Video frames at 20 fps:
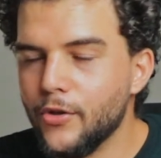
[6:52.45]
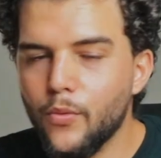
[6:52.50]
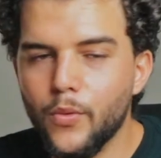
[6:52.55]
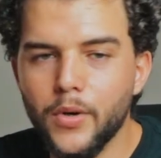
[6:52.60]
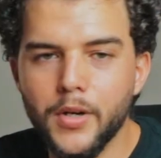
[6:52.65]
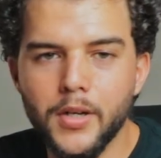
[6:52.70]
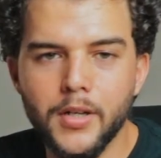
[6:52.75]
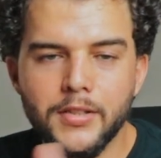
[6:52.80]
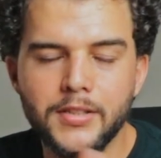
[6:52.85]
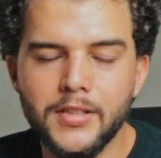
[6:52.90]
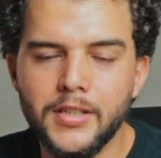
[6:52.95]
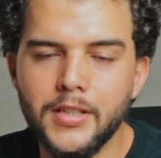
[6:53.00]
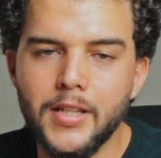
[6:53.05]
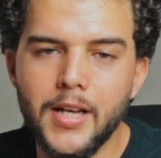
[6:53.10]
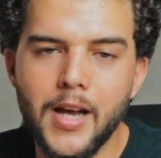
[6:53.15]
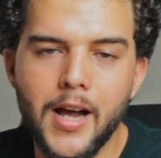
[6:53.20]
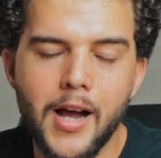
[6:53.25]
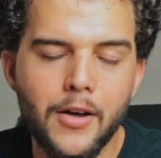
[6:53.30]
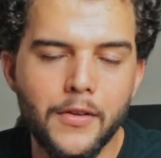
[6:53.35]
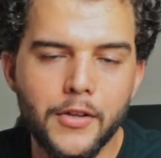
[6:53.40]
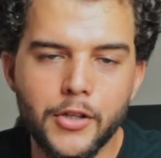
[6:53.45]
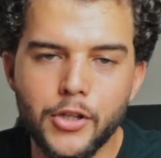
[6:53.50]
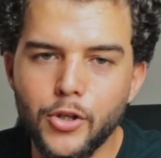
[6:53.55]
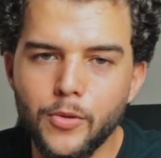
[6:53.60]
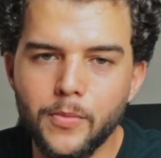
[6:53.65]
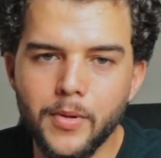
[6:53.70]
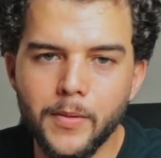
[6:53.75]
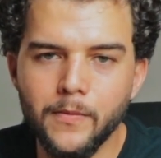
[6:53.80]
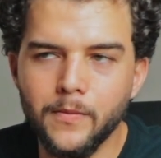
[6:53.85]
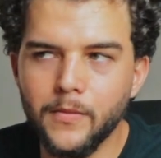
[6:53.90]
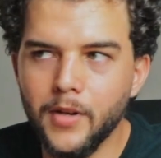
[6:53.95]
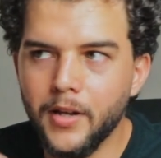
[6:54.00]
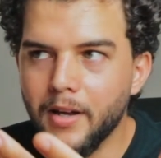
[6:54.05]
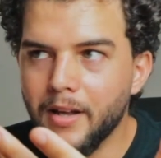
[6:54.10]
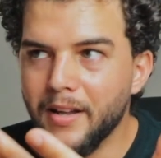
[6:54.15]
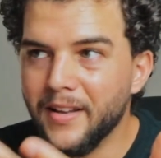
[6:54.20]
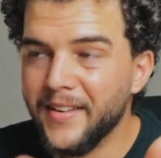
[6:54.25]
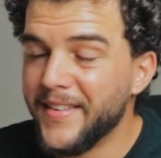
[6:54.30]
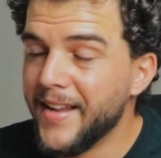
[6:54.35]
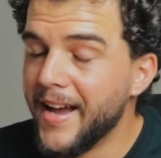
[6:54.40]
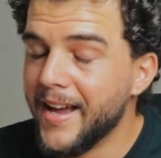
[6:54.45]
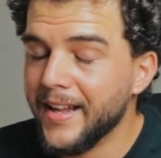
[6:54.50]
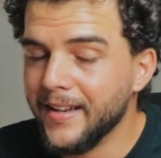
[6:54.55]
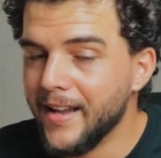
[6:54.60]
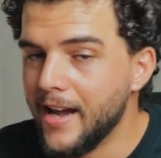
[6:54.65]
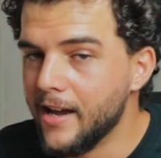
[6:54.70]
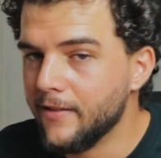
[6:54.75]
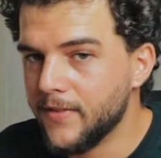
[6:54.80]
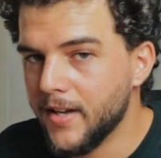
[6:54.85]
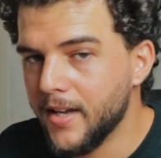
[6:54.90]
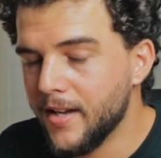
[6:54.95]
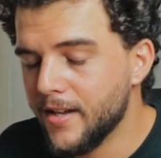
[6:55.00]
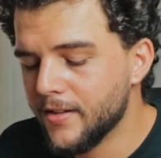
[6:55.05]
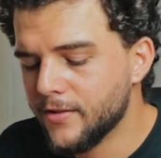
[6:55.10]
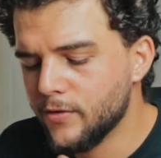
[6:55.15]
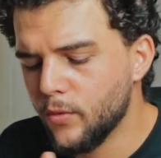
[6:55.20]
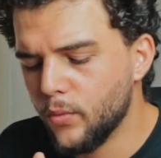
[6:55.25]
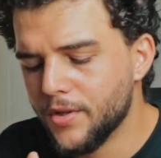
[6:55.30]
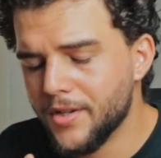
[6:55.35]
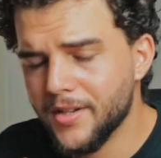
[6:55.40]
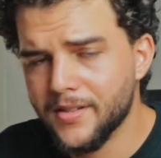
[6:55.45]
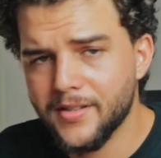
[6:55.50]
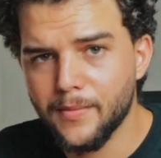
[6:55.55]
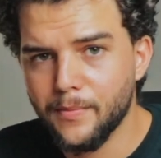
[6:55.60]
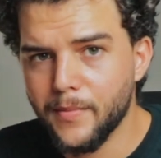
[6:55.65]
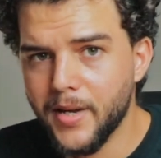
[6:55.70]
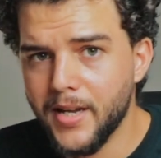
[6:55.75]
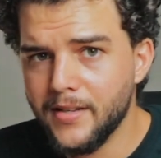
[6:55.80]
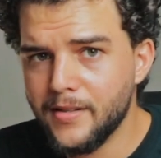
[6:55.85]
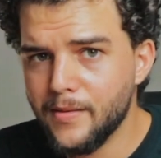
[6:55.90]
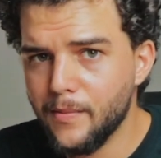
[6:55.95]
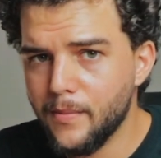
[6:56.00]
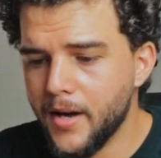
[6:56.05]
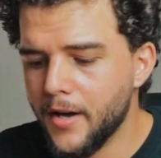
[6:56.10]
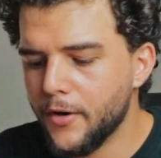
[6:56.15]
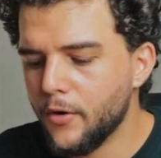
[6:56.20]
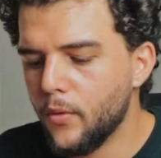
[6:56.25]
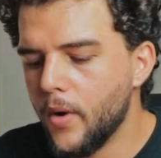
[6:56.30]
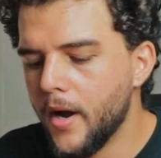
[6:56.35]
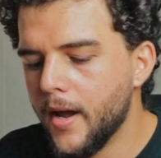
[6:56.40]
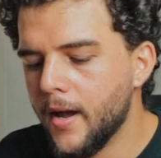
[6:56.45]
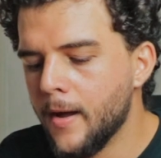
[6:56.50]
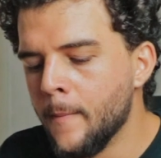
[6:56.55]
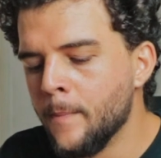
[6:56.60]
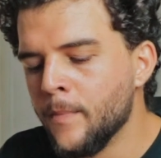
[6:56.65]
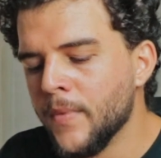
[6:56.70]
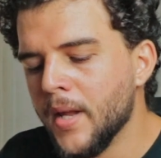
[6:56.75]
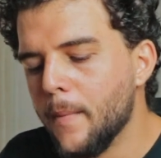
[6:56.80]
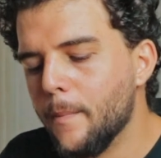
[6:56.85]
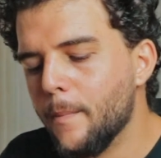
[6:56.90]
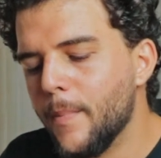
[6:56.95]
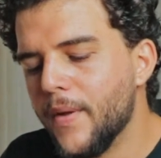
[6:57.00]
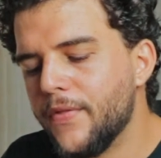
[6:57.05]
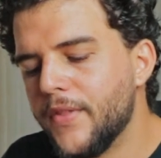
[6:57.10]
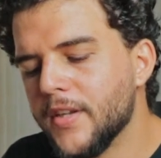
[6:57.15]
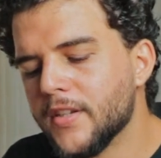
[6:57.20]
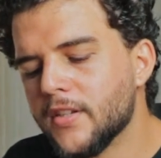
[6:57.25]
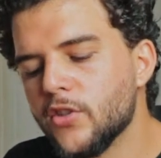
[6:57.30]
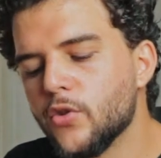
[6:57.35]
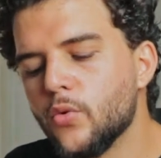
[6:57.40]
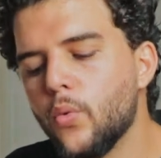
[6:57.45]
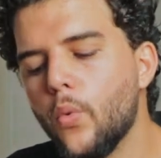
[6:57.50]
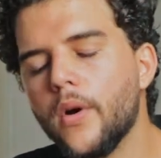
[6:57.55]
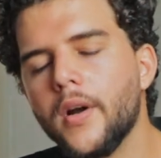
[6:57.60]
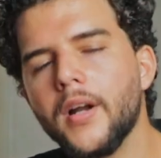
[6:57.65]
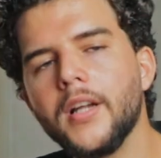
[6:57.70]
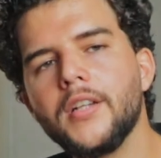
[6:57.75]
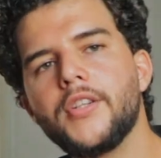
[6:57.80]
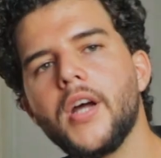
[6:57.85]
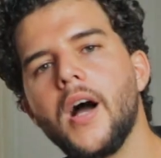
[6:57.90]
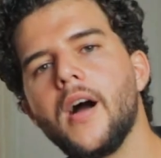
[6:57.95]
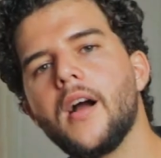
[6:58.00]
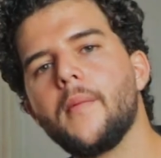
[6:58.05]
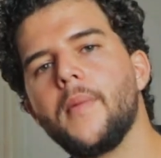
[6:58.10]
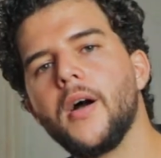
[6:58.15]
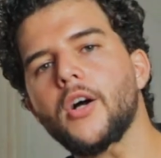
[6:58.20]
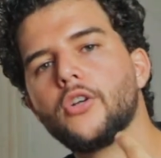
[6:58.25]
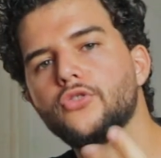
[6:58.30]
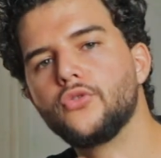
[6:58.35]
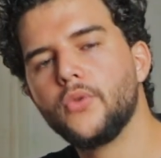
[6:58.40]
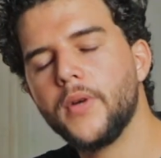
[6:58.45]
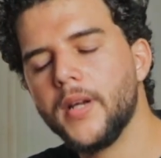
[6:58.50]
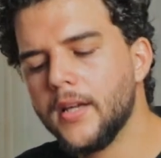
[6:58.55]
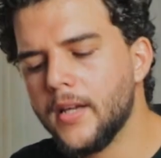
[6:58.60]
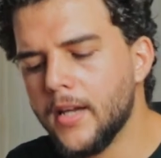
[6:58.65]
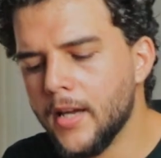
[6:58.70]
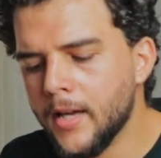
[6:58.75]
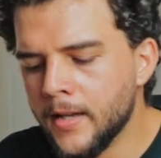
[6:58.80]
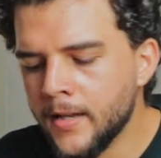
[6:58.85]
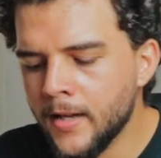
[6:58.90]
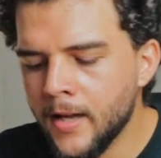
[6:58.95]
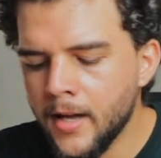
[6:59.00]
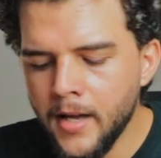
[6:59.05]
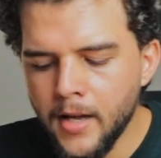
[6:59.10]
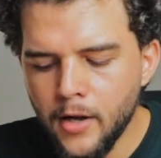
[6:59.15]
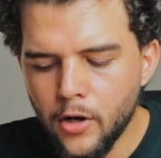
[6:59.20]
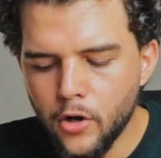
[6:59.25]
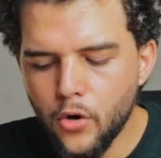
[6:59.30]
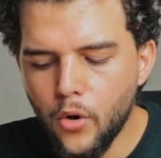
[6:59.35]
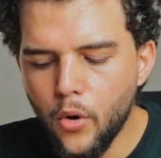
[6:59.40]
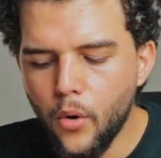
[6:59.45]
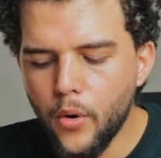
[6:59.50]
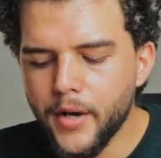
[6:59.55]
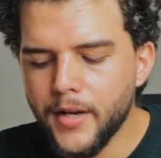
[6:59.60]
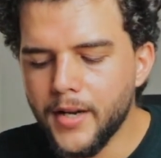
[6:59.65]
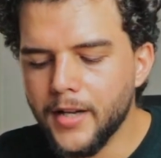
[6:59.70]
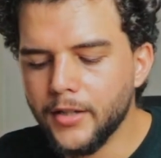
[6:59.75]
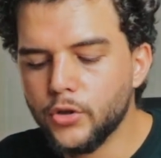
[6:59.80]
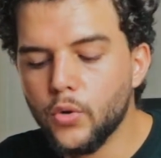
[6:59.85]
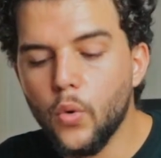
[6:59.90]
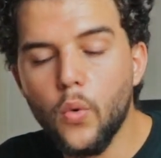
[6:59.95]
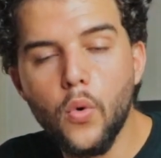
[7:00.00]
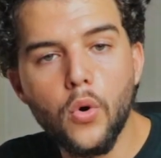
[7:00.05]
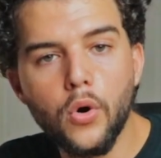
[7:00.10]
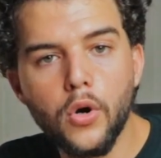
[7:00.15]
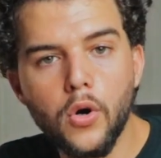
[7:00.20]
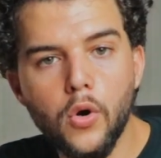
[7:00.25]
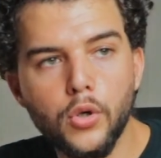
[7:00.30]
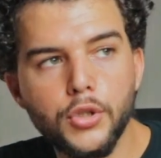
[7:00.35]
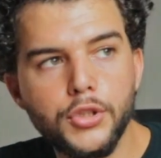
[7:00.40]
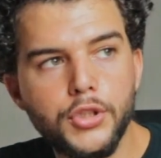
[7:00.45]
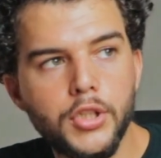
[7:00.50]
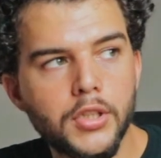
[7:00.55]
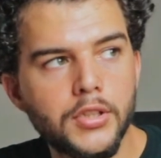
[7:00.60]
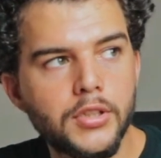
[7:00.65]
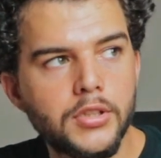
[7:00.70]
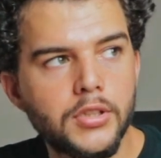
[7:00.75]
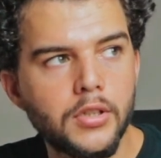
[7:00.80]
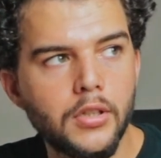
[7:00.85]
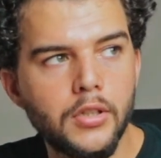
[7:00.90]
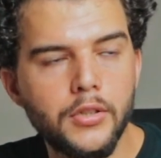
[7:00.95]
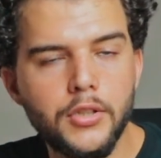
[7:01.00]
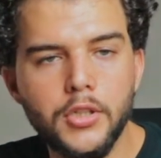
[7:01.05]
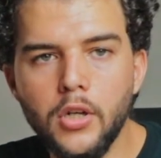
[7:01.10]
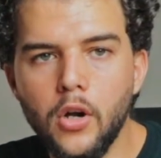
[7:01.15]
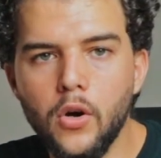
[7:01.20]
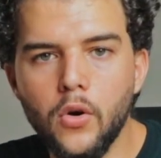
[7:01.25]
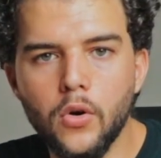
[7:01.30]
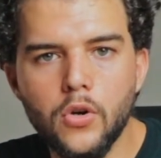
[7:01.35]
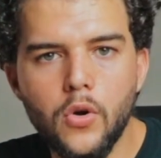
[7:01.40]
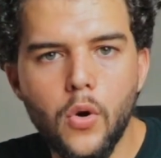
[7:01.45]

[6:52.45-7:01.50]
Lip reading: you want to see how the Cuban nightlife is, which is amazing, by the way. But this is where I talk about drinking, going a tour, or just, you know,